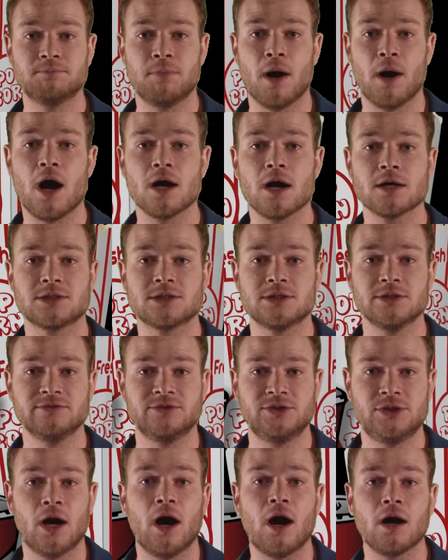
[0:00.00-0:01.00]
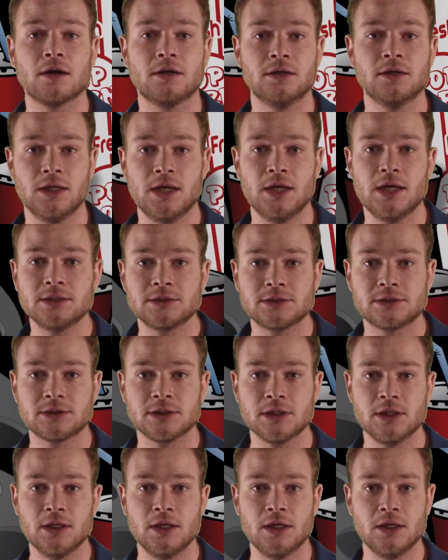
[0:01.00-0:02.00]
a box of chocolates.
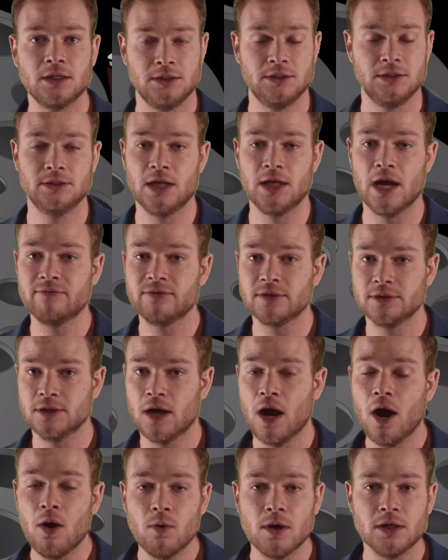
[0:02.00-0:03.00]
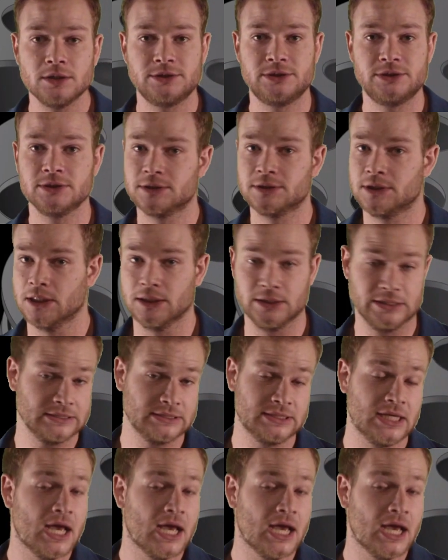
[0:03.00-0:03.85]
You never know what you're gonna